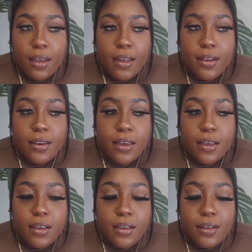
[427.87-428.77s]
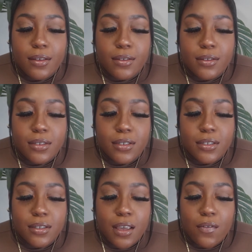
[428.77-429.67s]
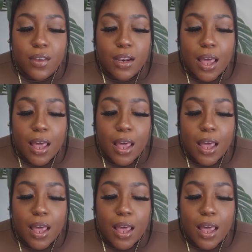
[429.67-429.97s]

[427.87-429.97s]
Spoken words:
It is given